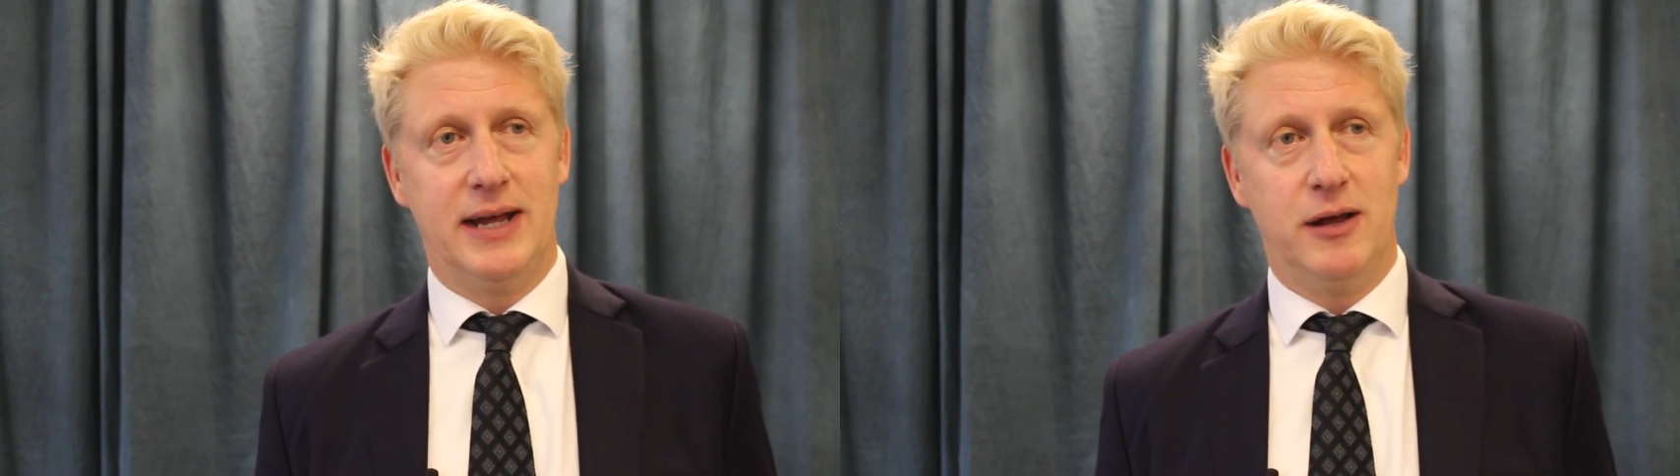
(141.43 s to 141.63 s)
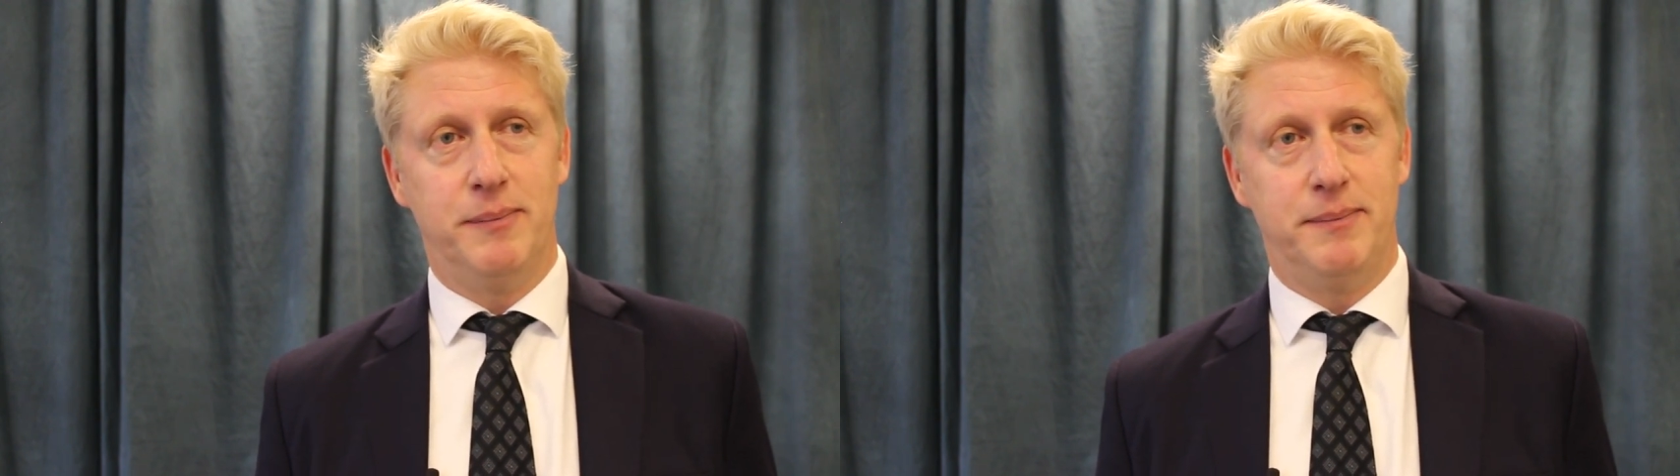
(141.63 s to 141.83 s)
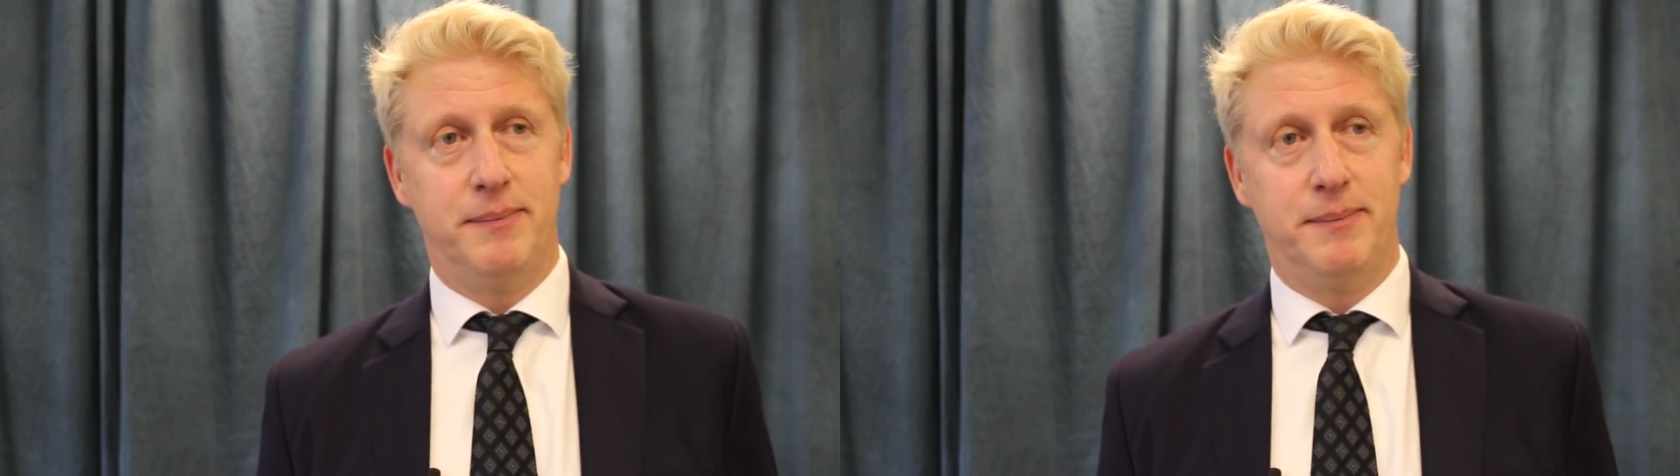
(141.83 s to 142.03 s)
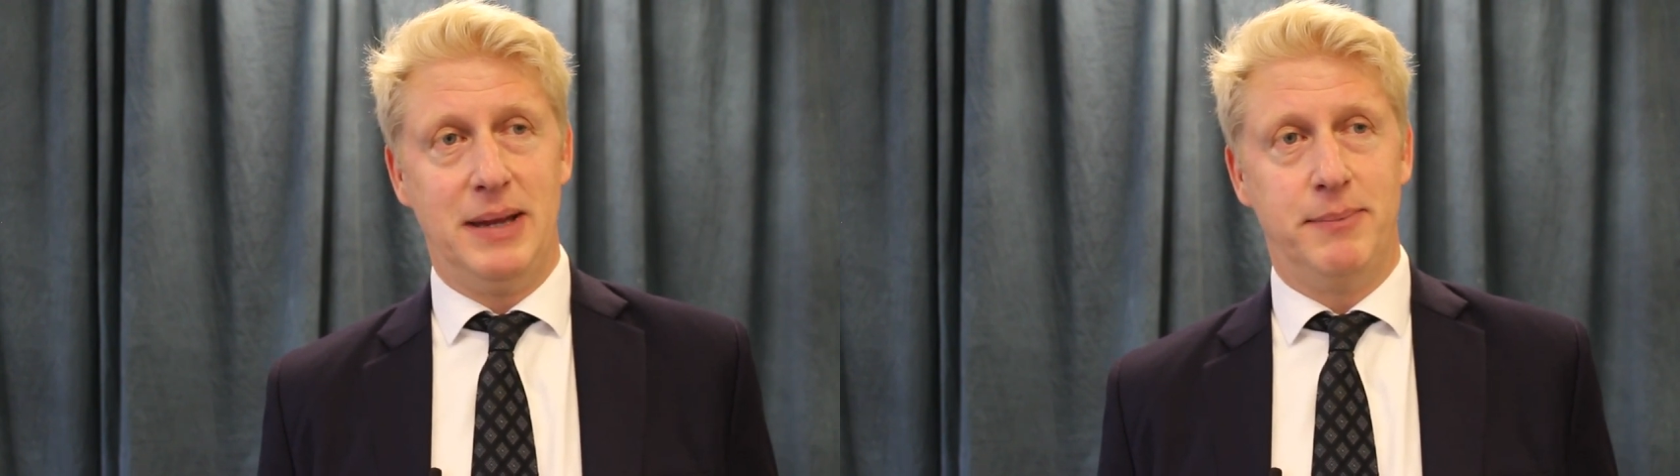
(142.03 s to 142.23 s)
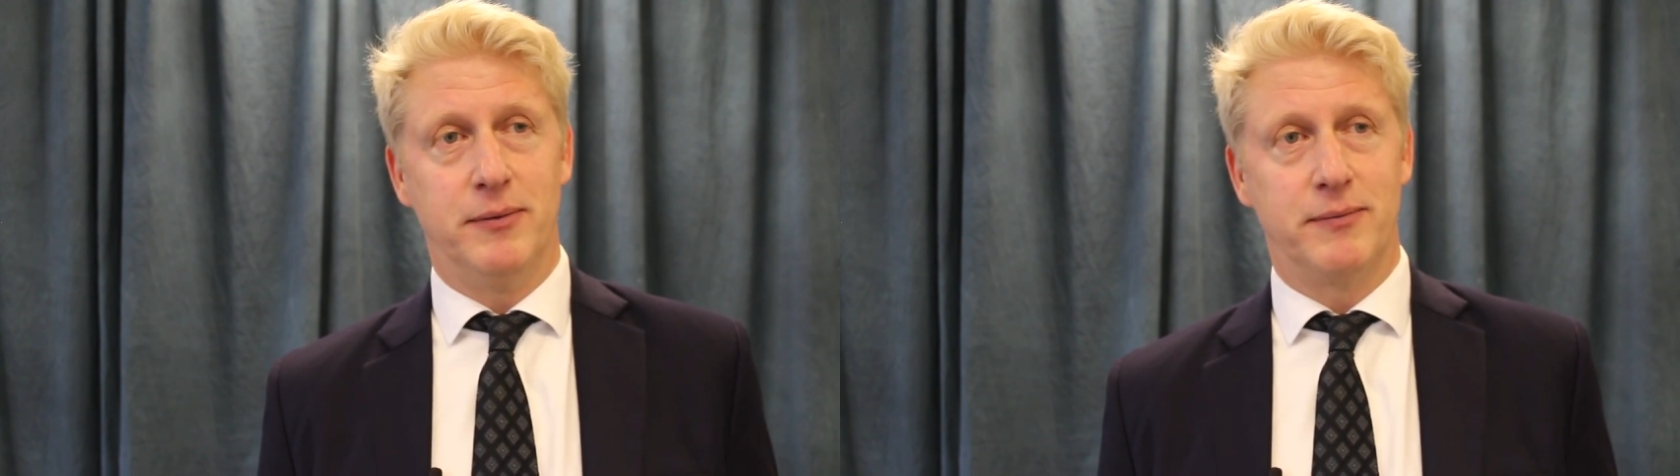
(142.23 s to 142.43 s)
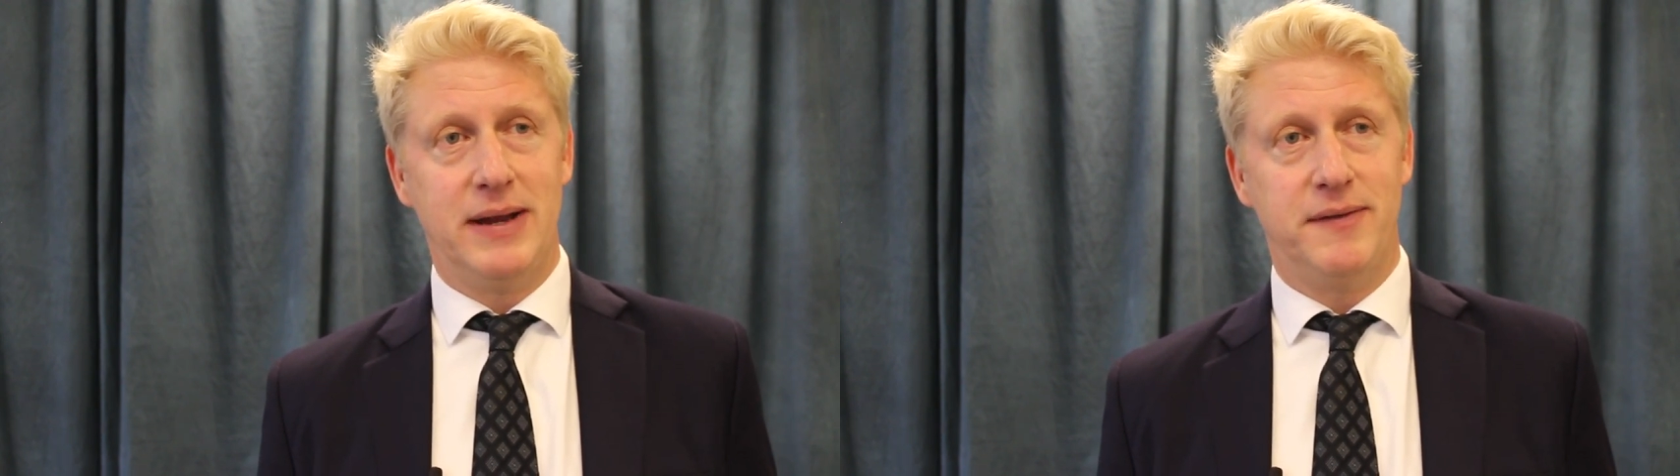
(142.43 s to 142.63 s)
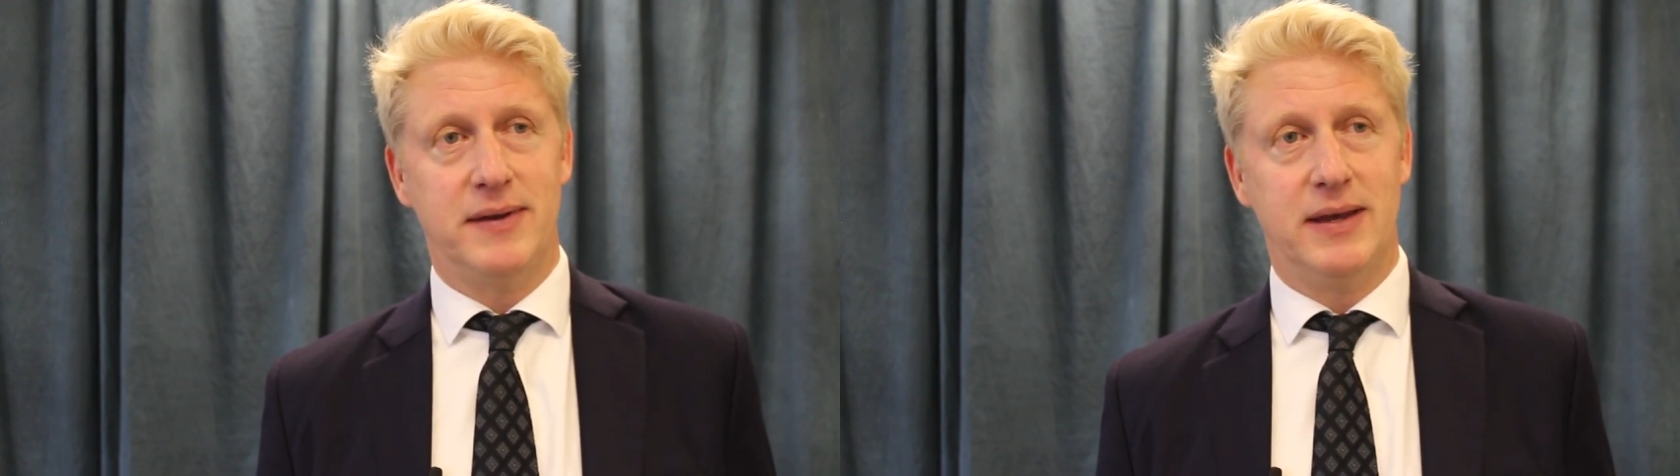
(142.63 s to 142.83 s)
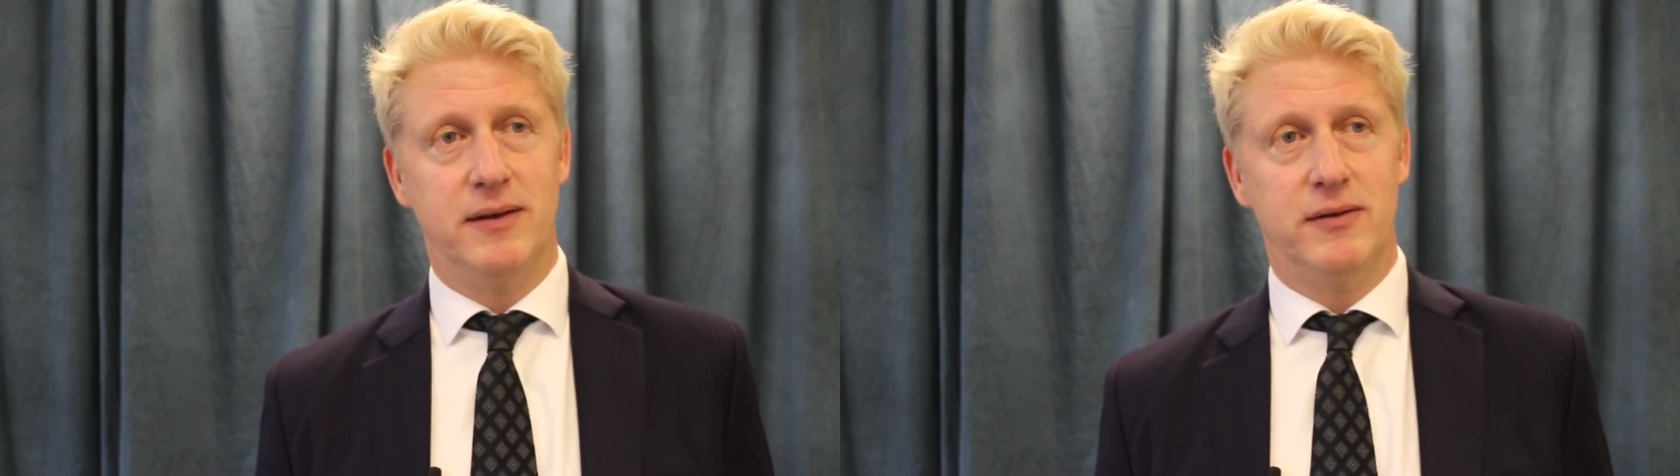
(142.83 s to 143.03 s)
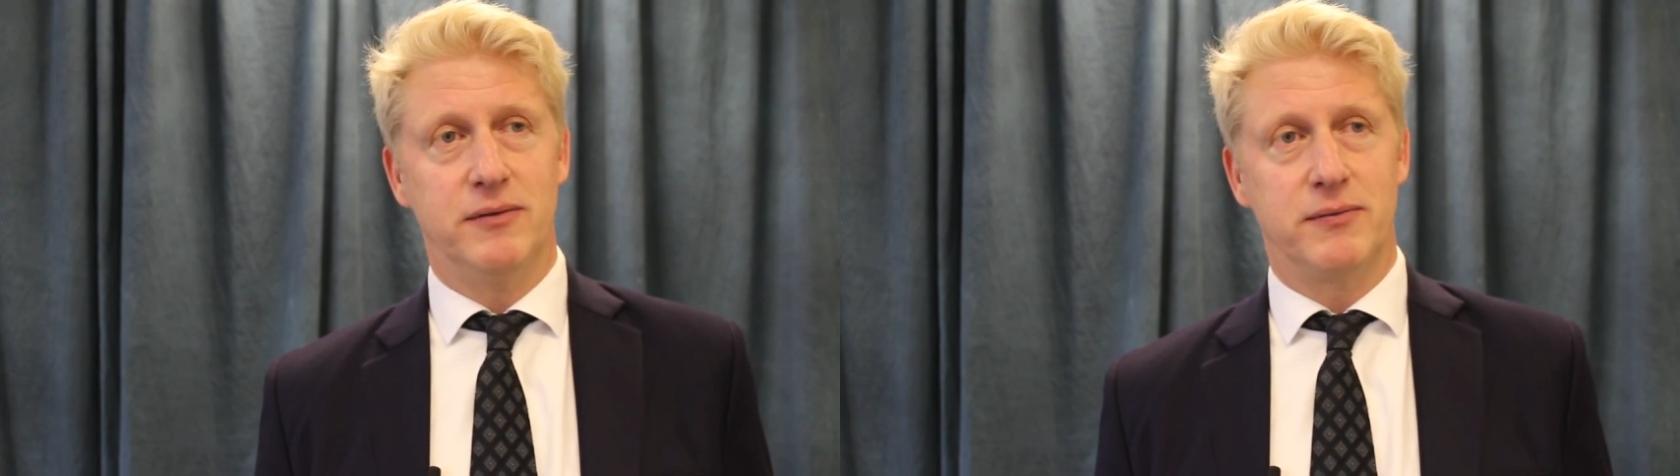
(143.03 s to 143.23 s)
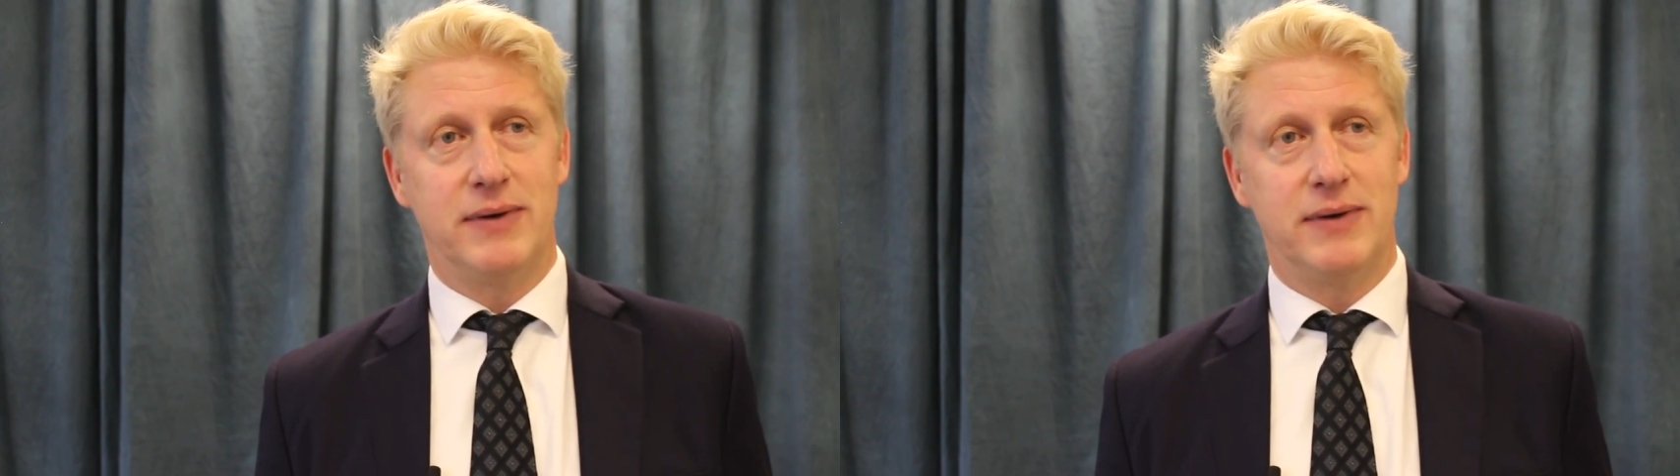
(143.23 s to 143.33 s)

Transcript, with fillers: help people reskill,